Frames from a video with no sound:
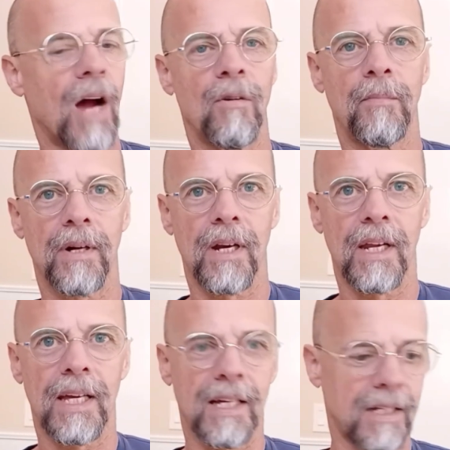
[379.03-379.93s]
I will put a
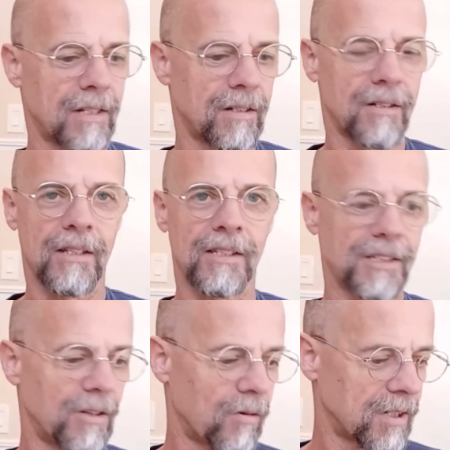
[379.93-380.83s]
link to
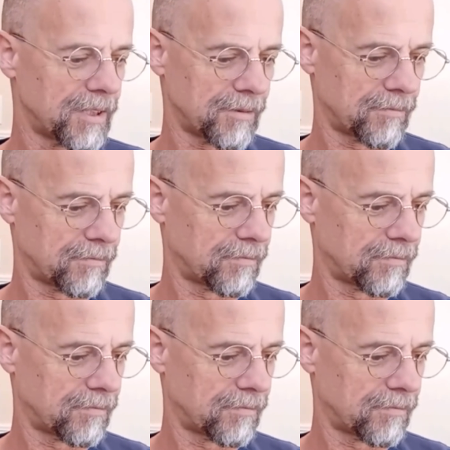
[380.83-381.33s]
this notice